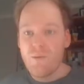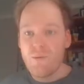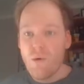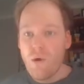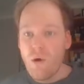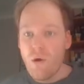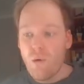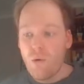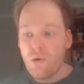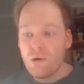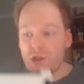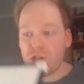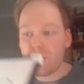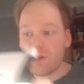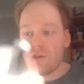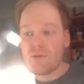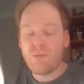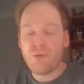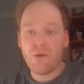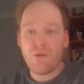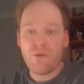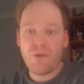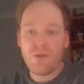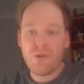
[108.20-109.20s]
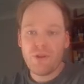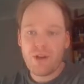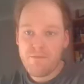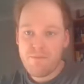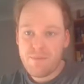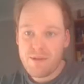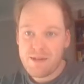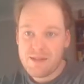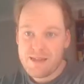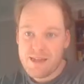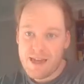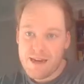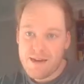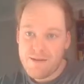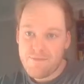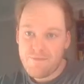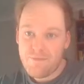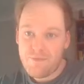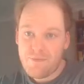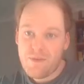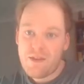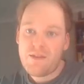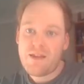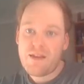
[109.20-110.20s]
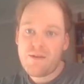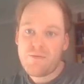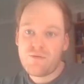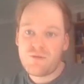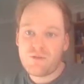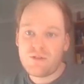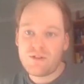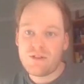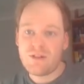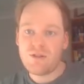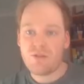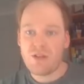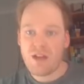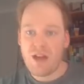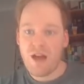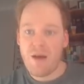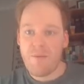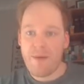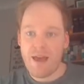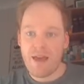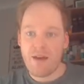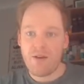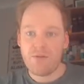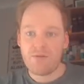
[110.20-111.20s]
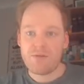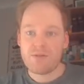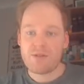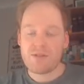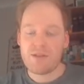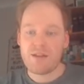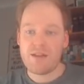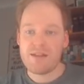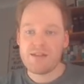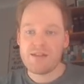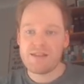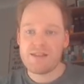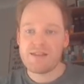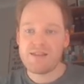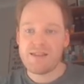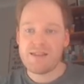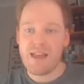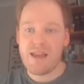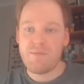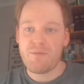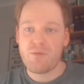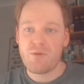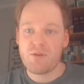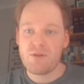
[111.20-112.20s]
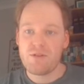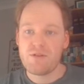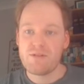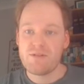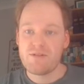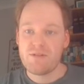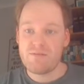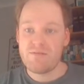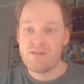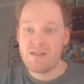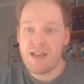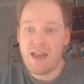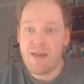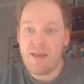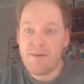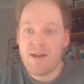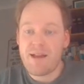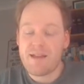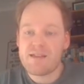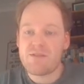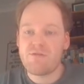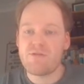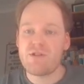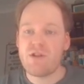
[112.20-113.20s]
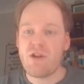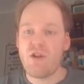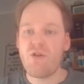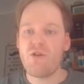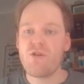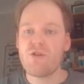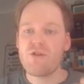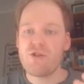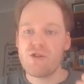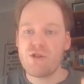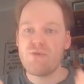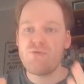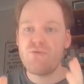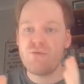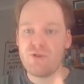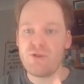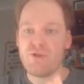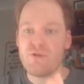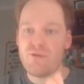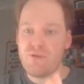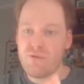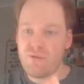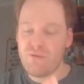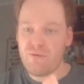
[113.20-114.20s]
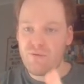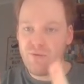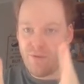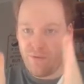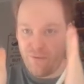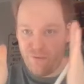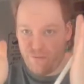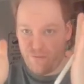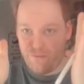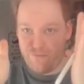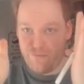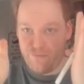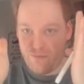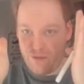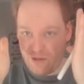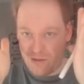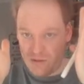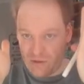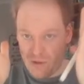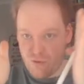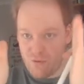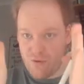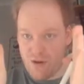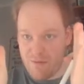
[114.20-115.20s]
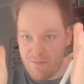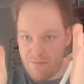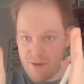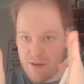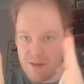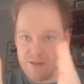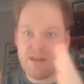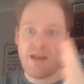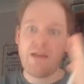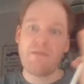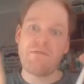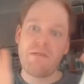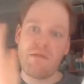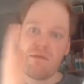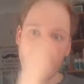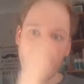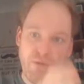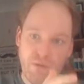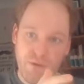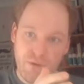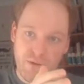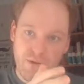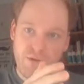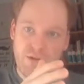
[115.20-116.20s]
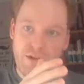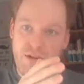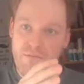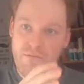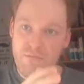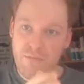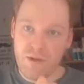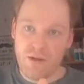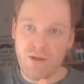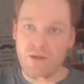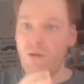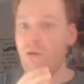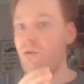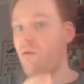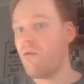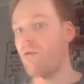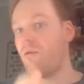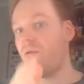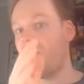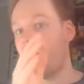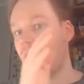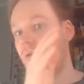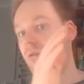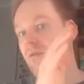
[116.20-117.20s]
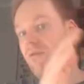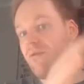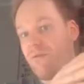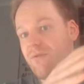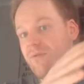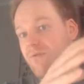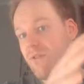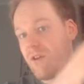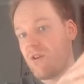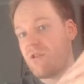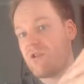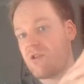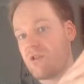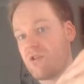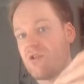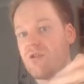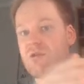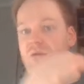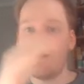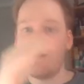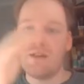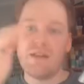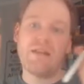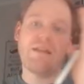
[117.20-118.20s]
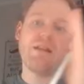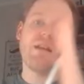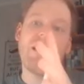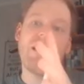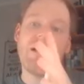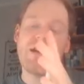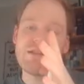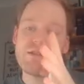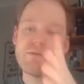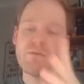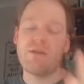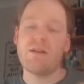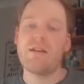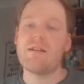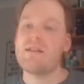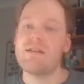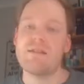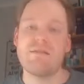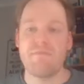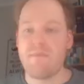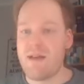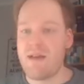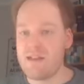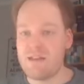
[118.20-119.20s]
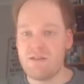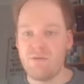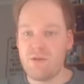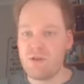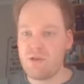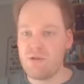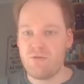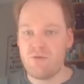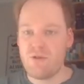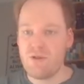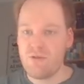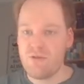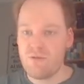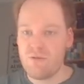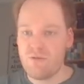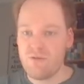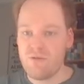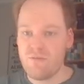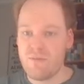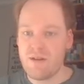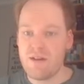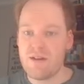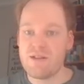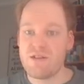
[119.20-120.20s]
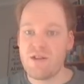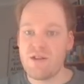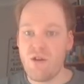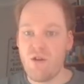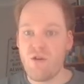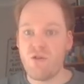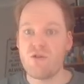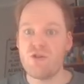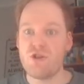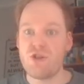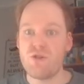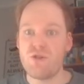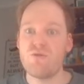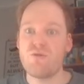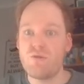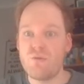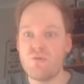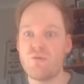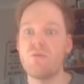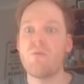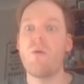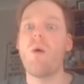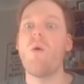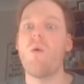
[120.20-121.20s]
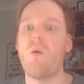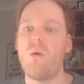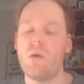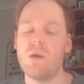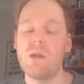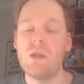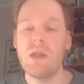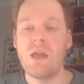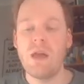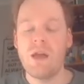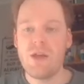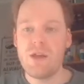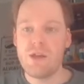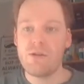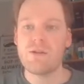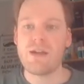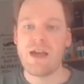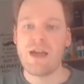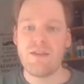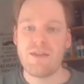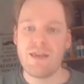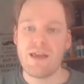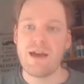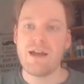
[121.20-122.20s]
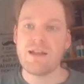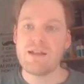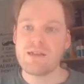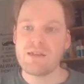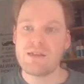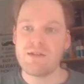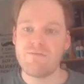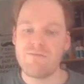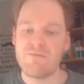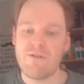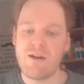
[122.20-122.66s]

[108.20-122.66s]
what order you put the numbers in, they will still come out as the same answer, as long as you do the 2 numbers and then the 3rd number, or the first 2 and then the last one. It doesn't matter which order you do them in, as long as you do them all, you'll get the answer